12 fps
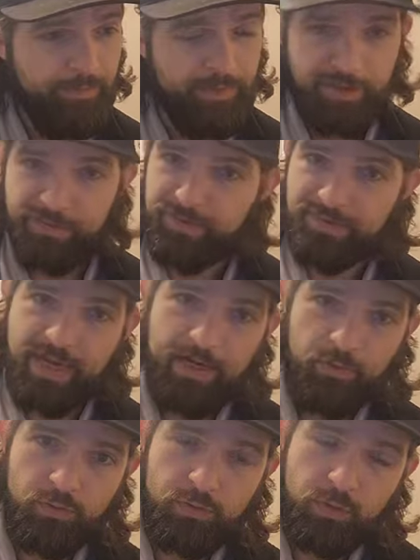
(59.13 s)
because it's not
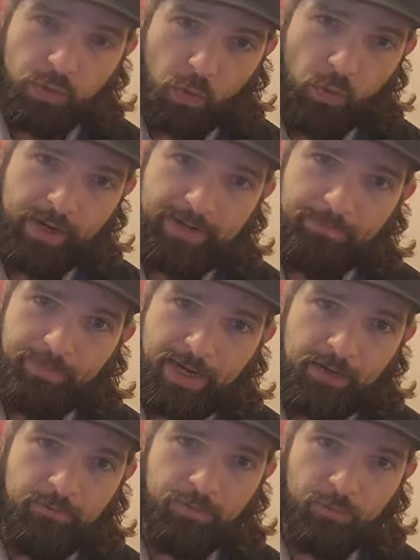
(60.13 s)
going to equate
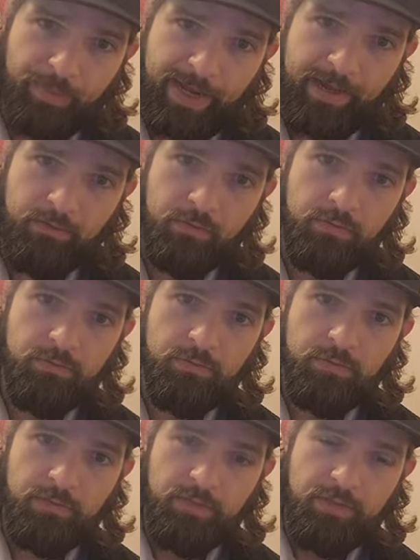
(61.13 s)
pound per pound
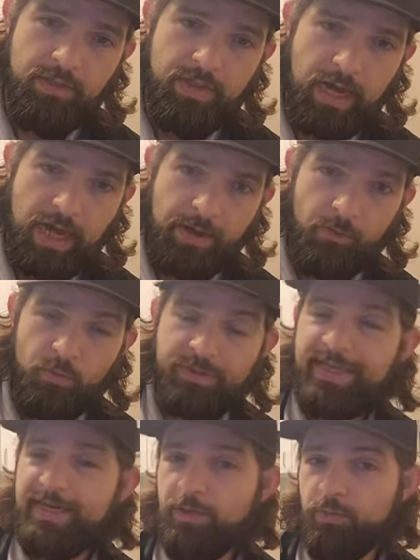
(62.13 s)
what
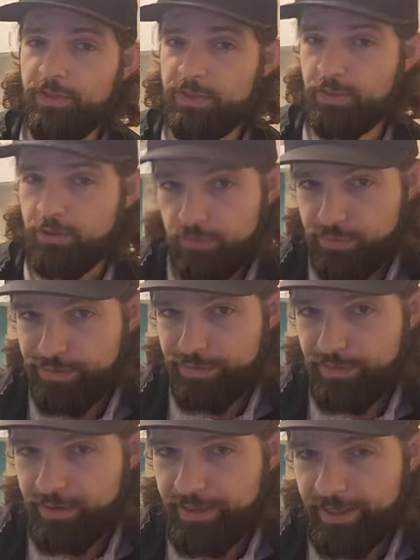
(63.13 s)
that equation
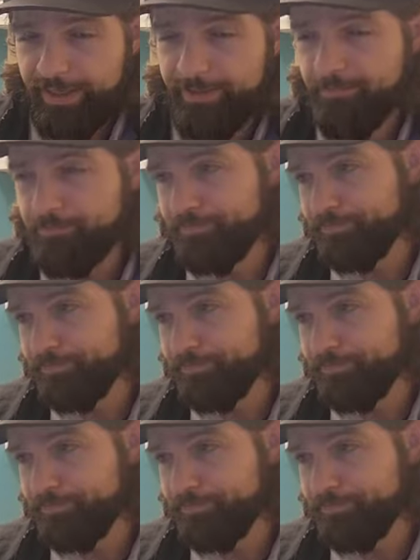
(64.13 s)
uses online.